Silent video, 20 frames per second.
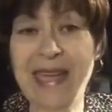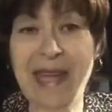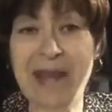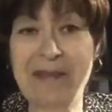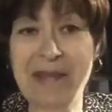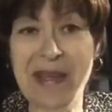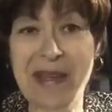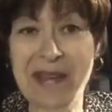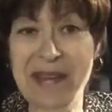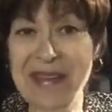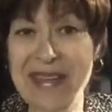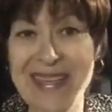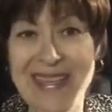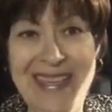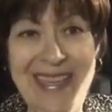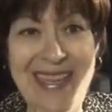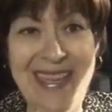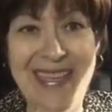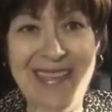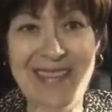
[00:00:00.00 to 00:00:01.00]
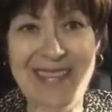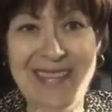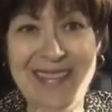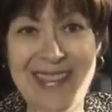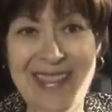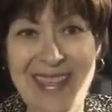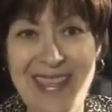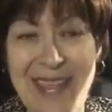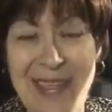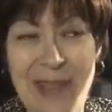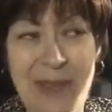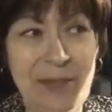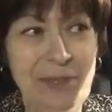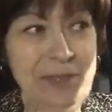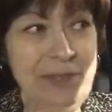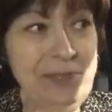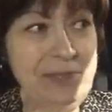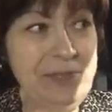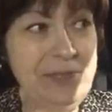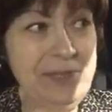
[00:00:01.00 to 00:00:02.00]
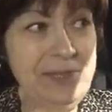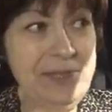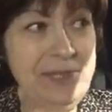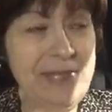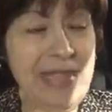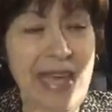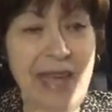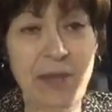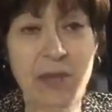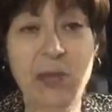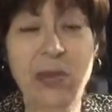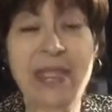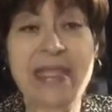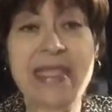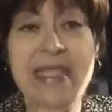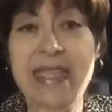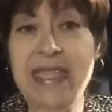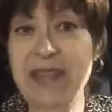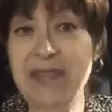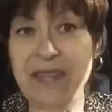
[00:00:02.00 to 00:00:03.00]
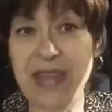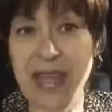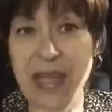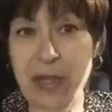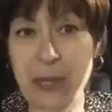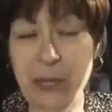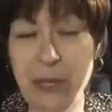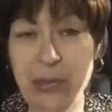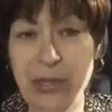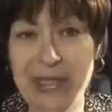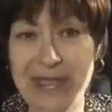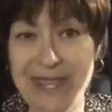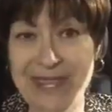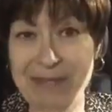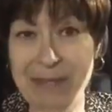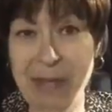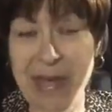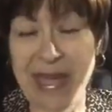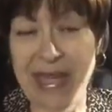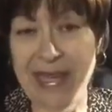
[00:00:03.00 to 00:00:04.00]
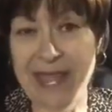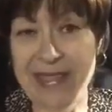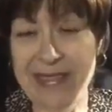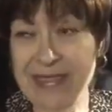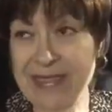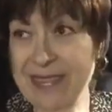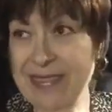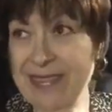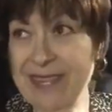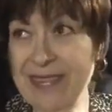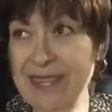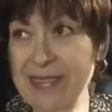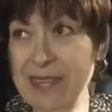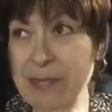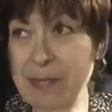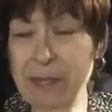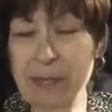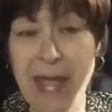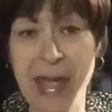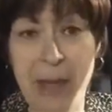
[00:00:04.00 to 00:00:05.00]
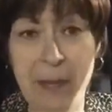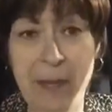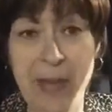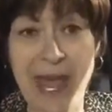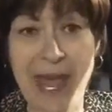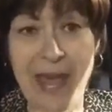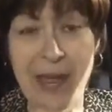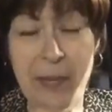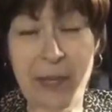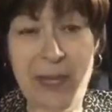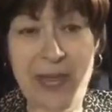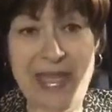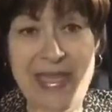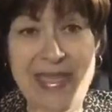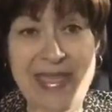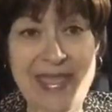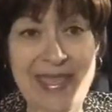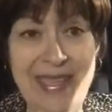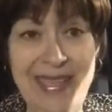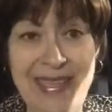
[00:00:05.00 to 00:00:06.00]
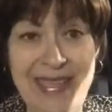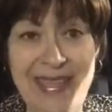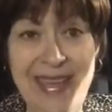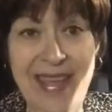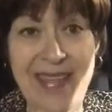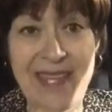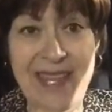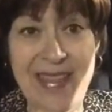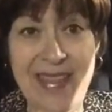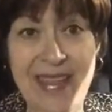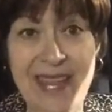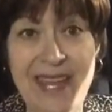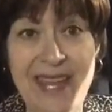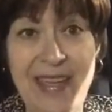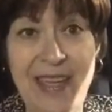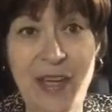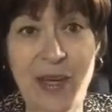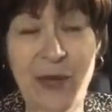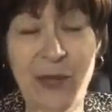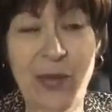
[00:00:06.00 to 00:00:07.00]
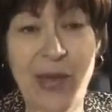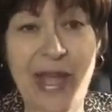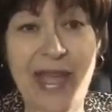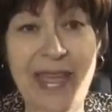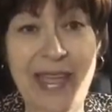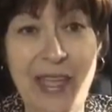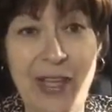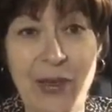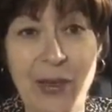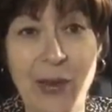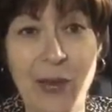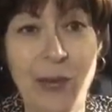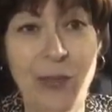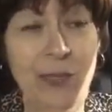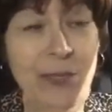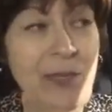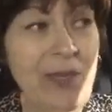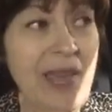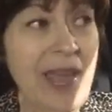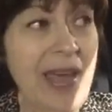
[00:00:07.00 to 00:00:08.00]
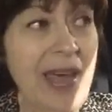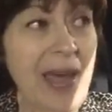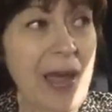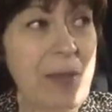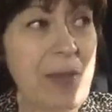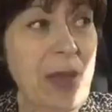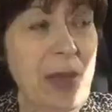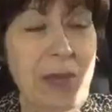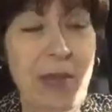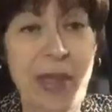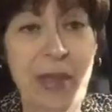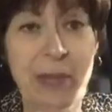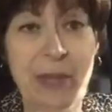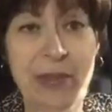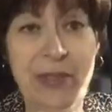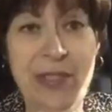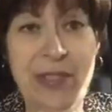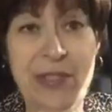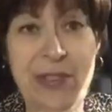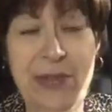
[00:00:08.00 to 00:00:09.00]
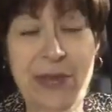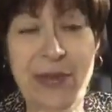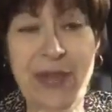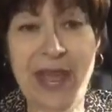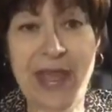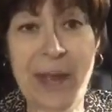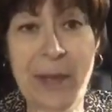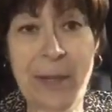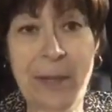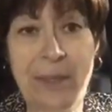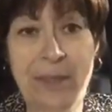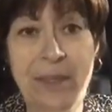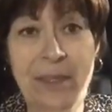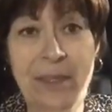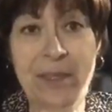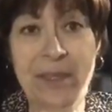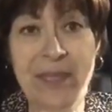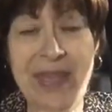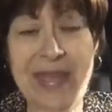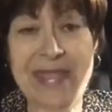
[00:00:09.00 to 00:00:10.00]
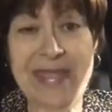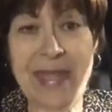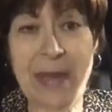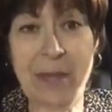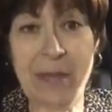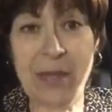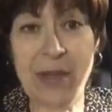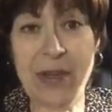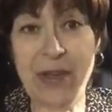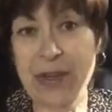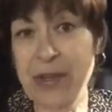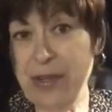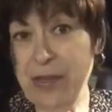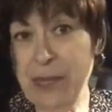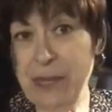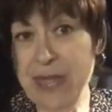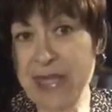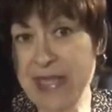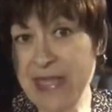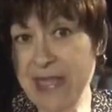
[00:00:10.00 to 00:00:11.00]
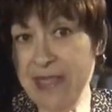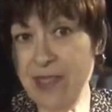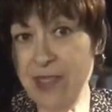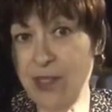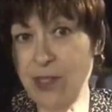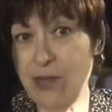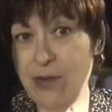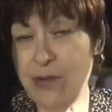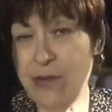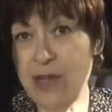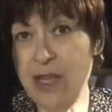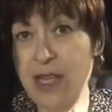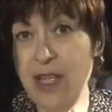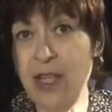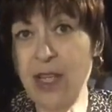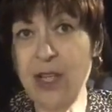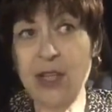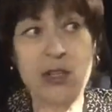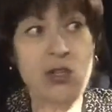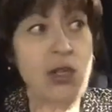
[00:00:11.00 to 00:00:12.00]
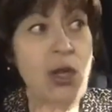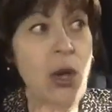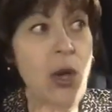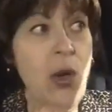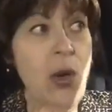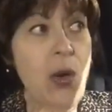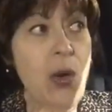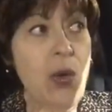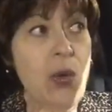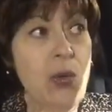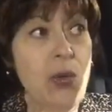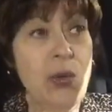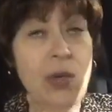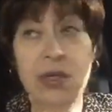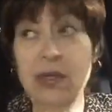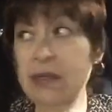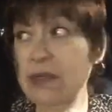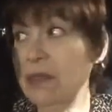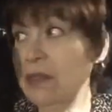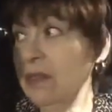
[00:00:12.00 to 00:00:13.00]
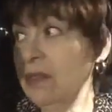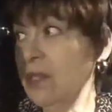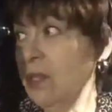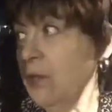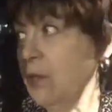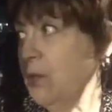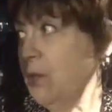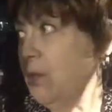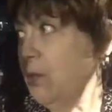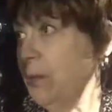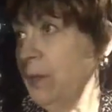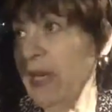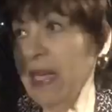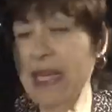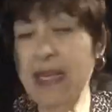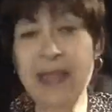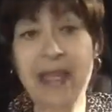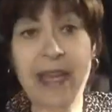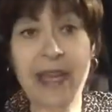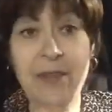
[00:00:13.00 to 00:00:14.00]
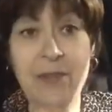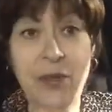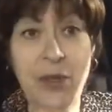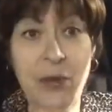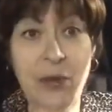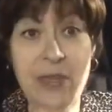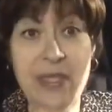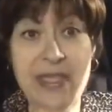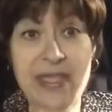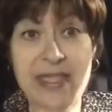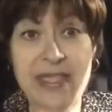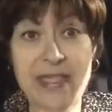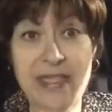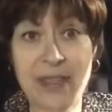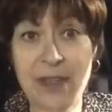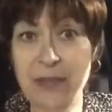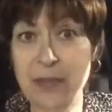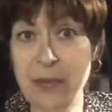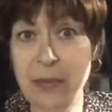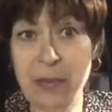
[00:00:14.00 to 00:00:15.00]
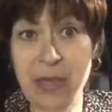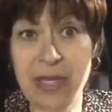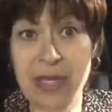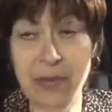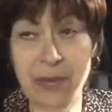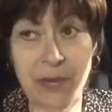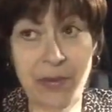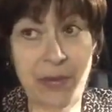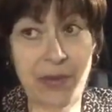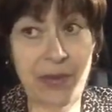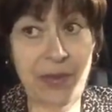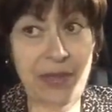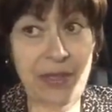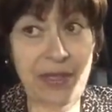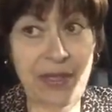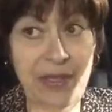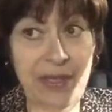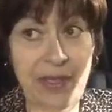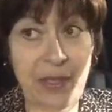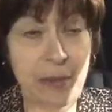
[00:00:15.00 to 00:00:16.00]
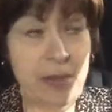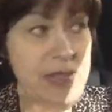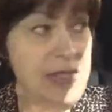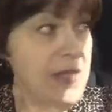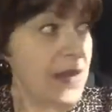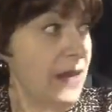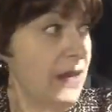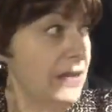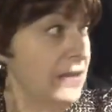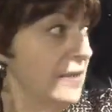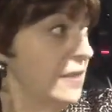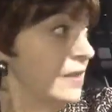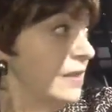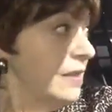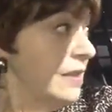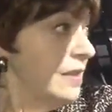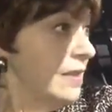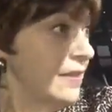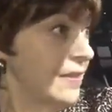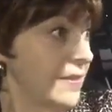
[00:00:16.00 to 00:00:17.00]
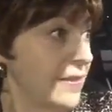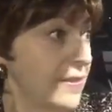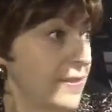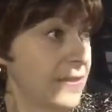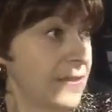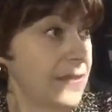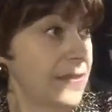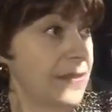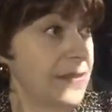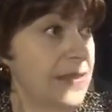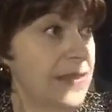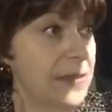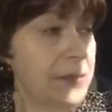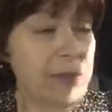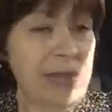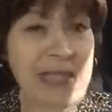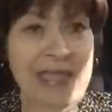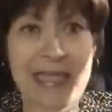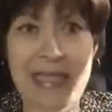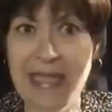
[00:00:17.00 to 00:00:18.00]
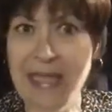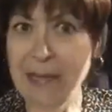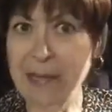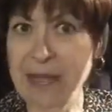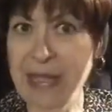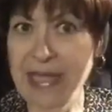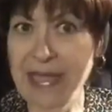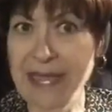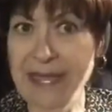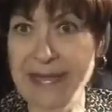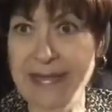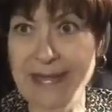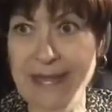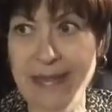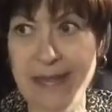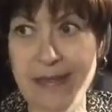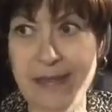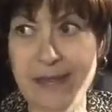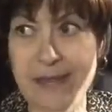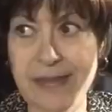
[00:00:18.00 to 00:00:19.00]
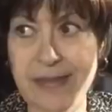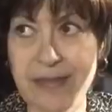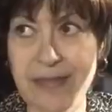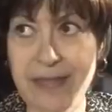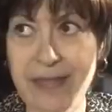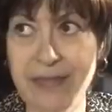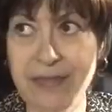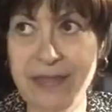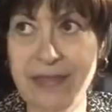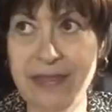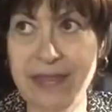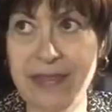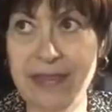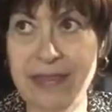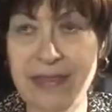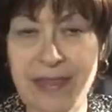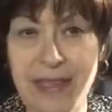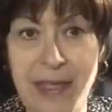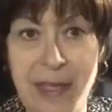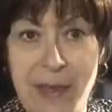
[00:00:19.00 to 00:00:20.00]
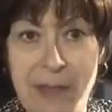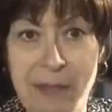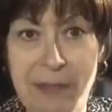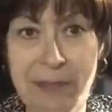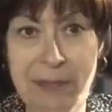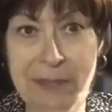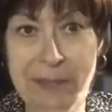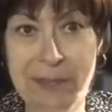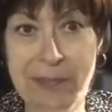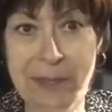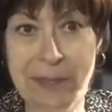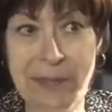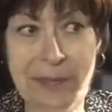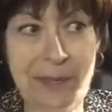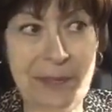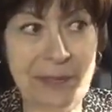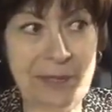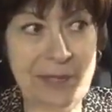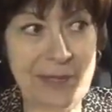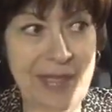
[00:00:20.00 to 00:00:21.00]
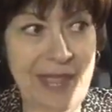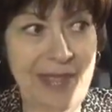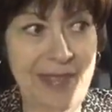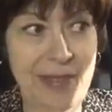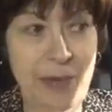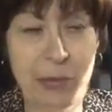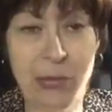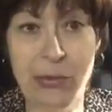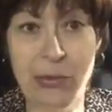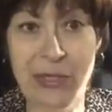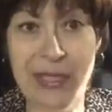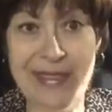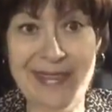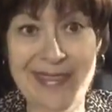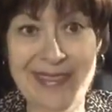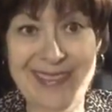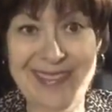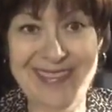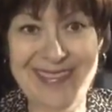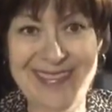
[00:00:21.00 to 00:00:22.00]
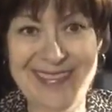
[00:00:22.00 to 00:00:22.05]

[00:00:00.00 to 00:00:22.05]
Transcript: I'm not going to get, we'll see if I can put my backpack pizza on the end of here when I get home. I may be able to do that, because I'm gonna be done soon. So nobody that I've noticed has given me really bizarre looks. But then I'm not in City of Flint, I'm in the boonies.